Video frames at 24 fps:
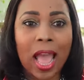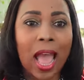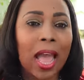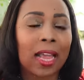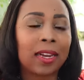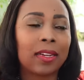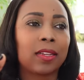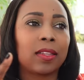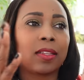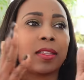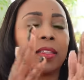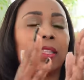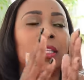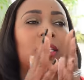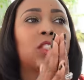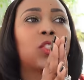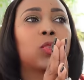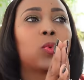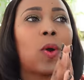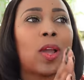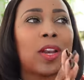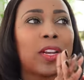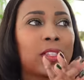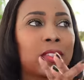and
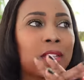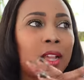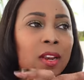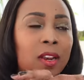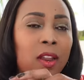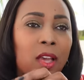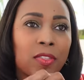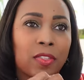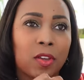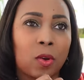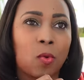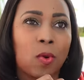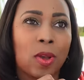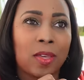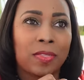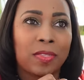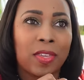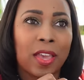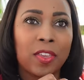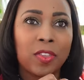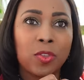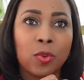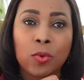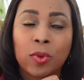this one is another one
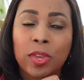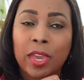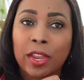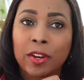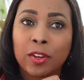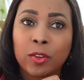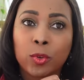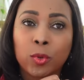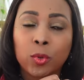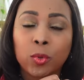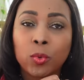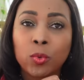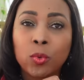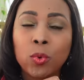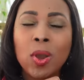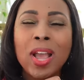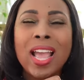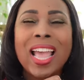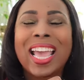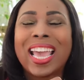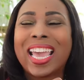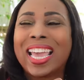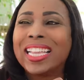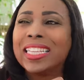that you can do
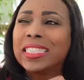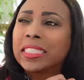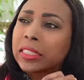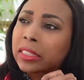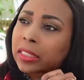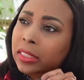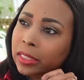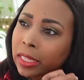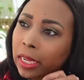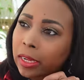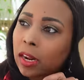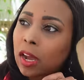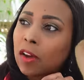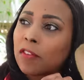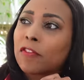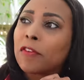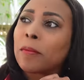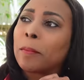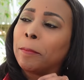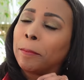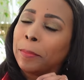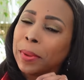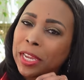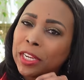instead
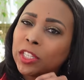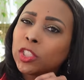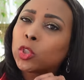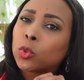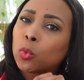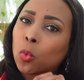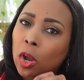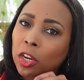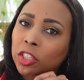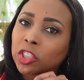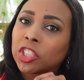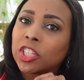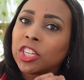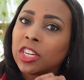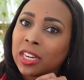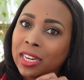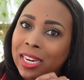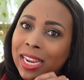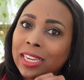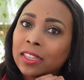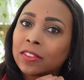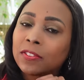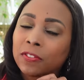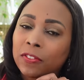of binge watching
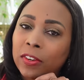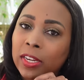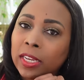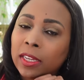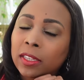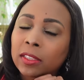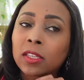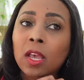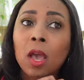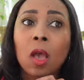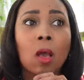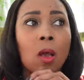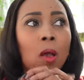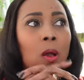Netflix,